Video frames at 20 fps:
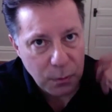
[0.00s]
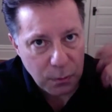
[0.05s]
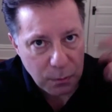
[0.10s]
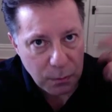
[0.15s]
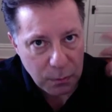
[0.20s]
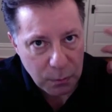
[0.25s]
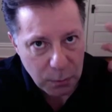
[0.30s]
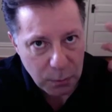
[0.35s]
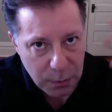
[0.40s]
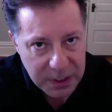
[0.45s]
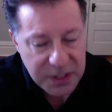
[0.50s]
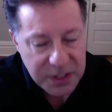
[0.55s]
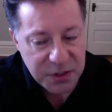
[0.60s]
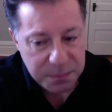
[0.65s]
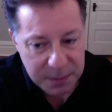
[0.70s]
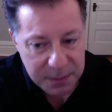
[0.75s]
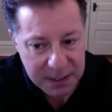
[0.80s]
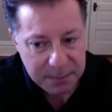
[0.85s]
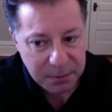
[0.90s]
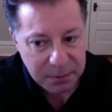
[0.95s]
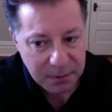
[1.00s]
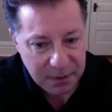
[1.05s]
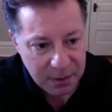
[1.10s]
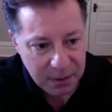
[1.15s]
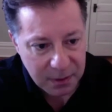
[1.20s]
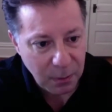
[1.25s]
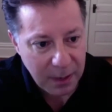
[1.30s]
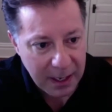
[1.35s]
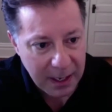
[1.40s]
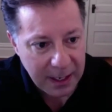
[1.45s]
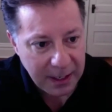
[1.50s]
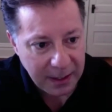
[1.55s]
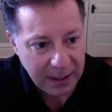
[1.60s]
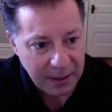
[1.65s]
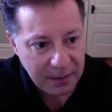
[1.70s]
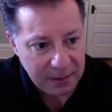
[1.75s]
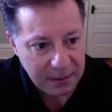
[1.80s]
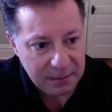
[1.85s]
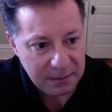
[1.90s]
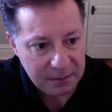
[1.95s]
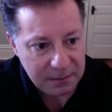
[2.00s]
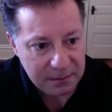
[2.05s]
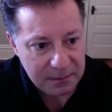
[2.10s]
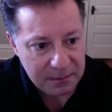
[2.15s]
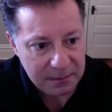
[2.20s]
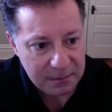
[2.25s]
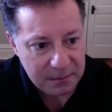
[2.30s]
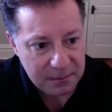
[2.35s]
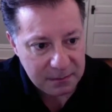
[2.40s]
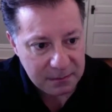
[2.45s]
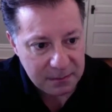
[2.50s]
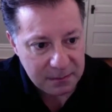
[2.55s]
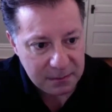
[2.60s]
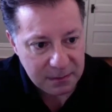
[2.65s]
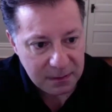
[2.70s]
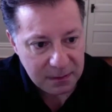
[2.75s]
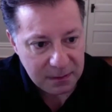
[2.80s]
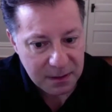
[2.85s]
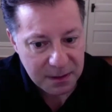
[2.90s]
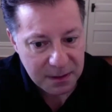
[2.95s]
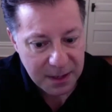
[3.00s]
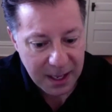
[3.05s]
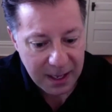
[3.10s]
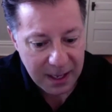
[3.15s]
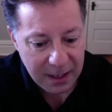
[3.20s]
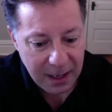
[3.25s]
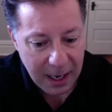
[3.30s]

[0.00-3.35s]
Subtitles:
reach people in a way that